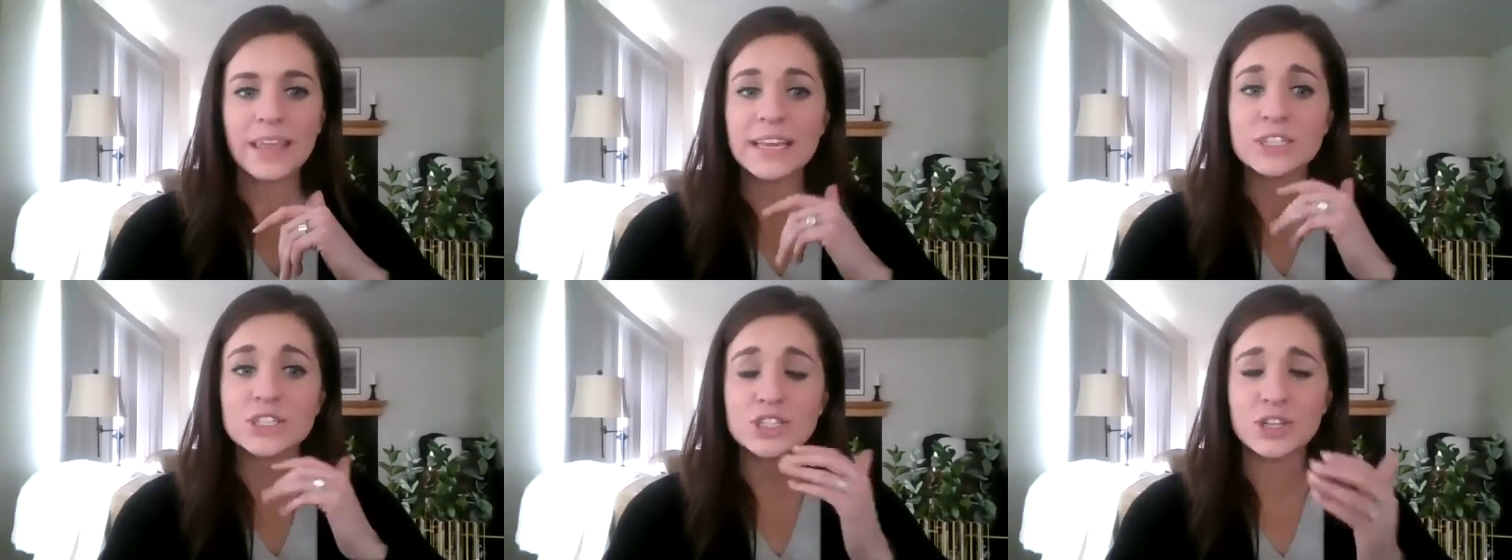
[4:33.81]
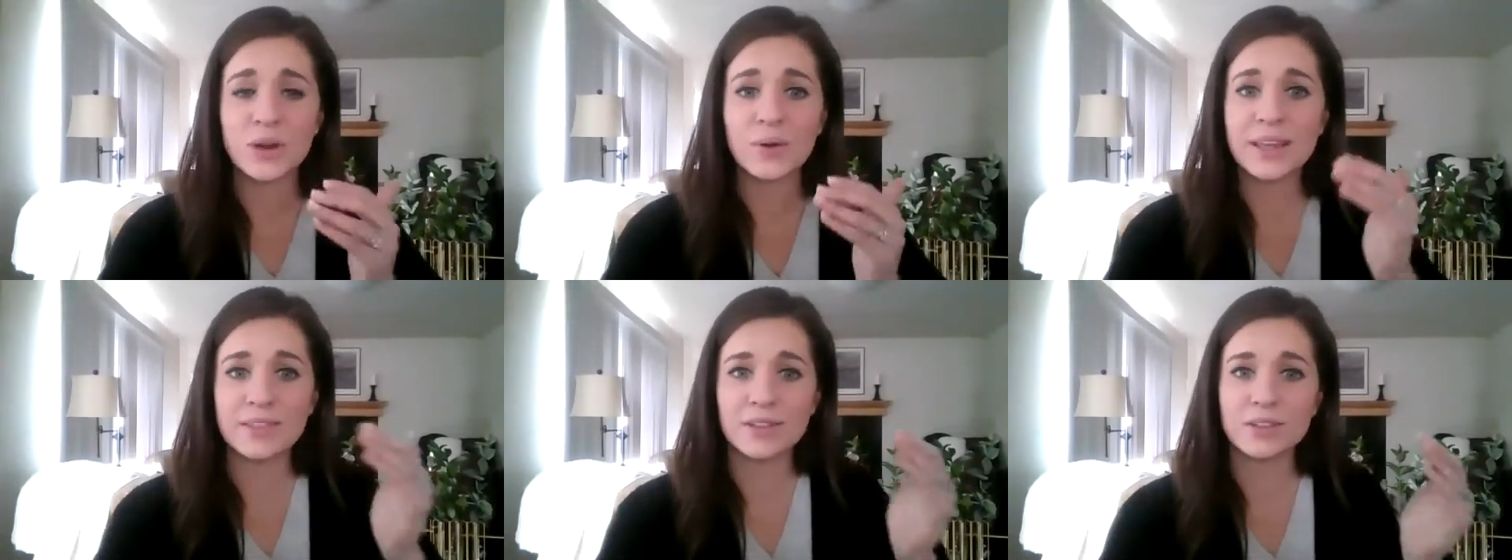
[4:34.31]
is shown
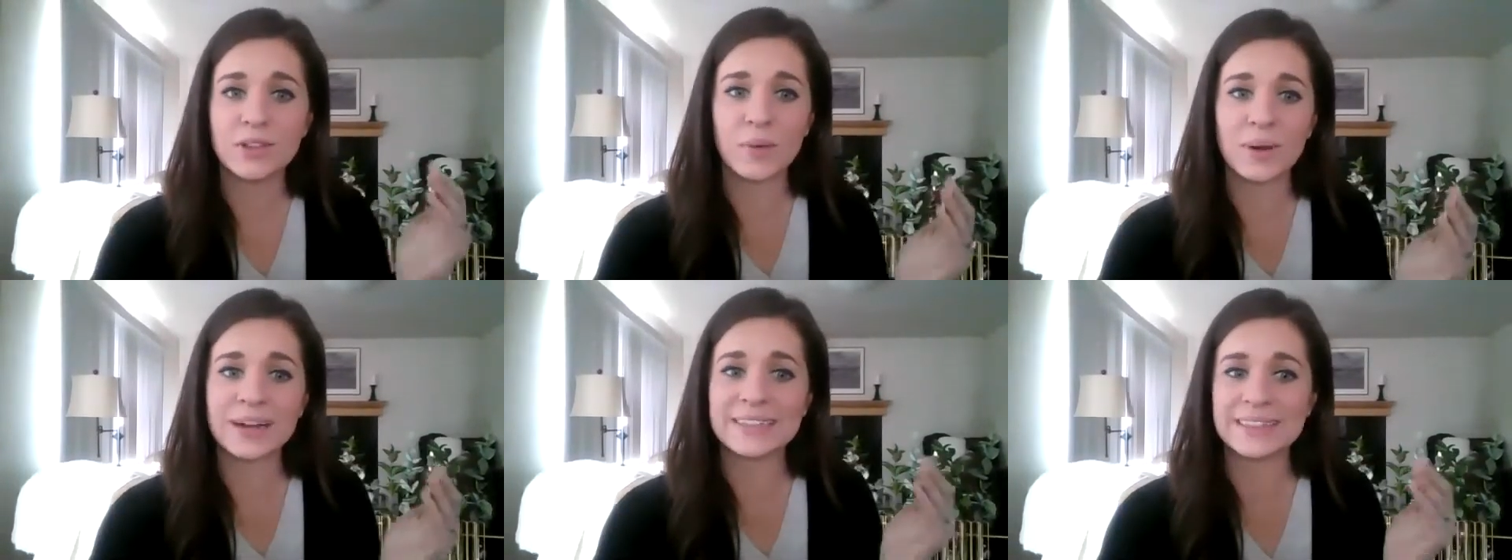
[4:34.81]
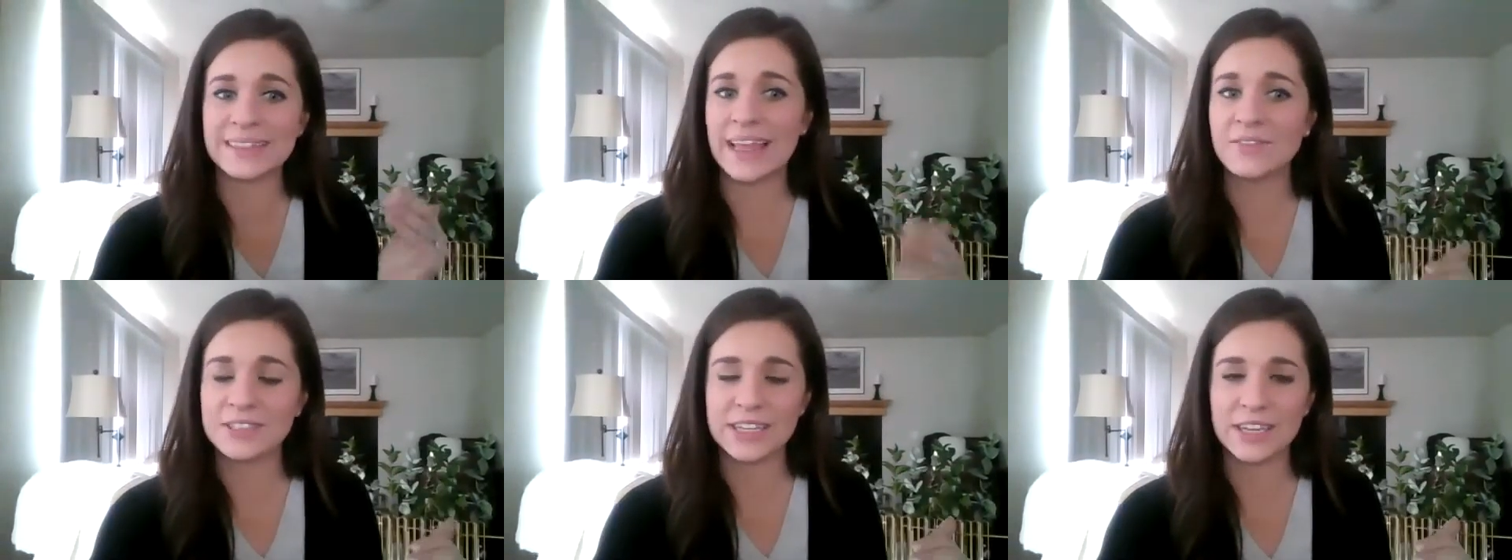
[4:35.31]
in the lower
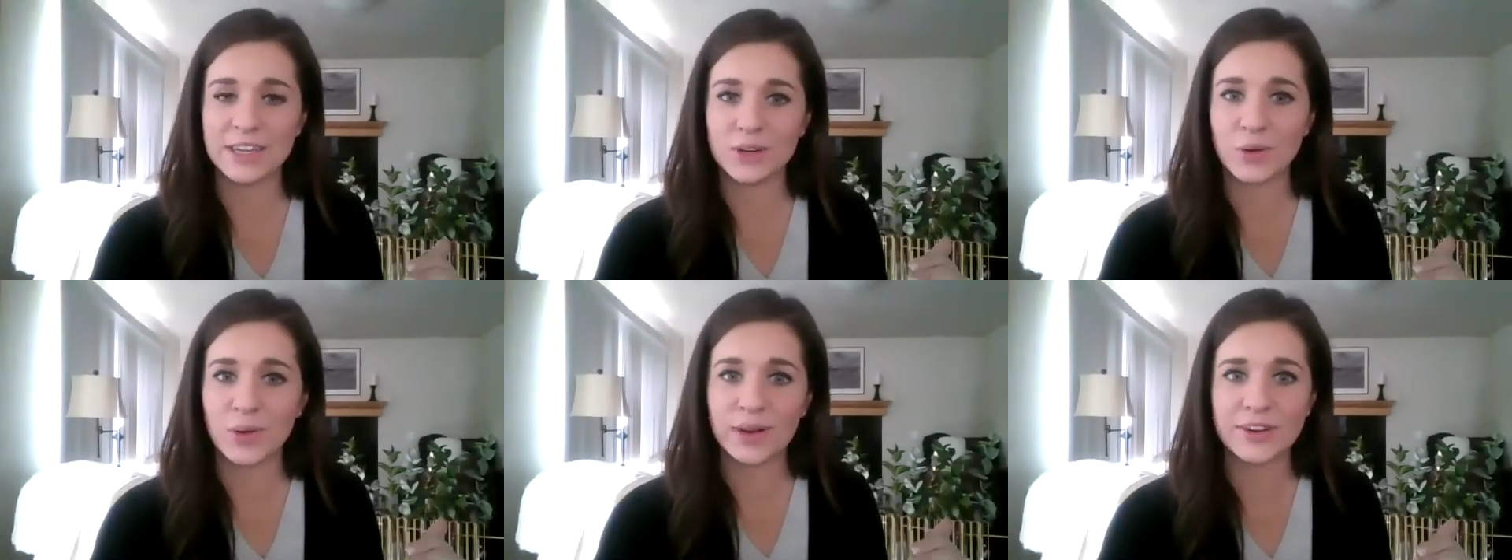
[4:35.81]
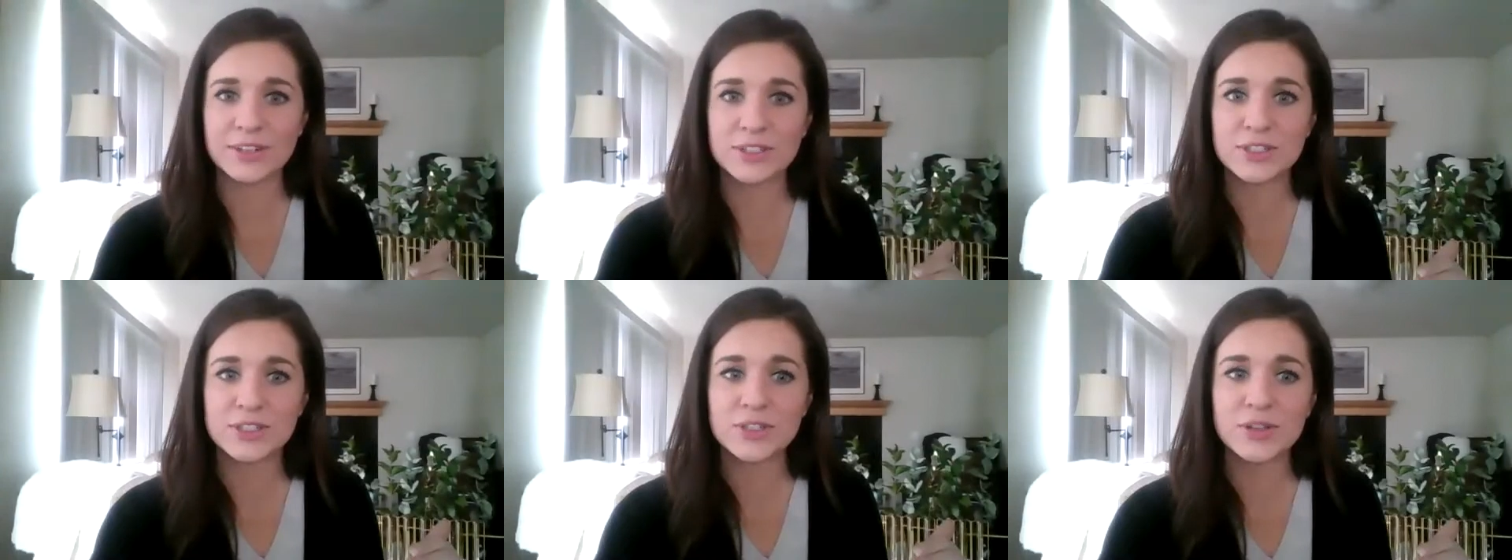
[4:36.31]
left-hand corner of your
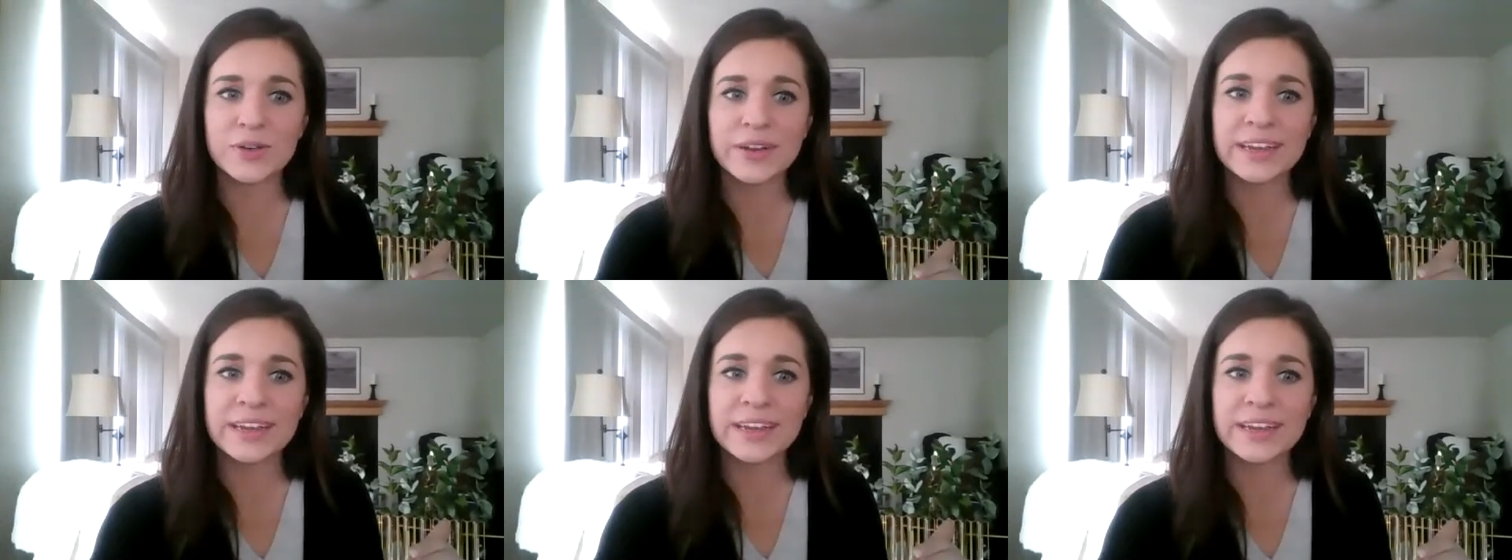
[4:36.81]
screen.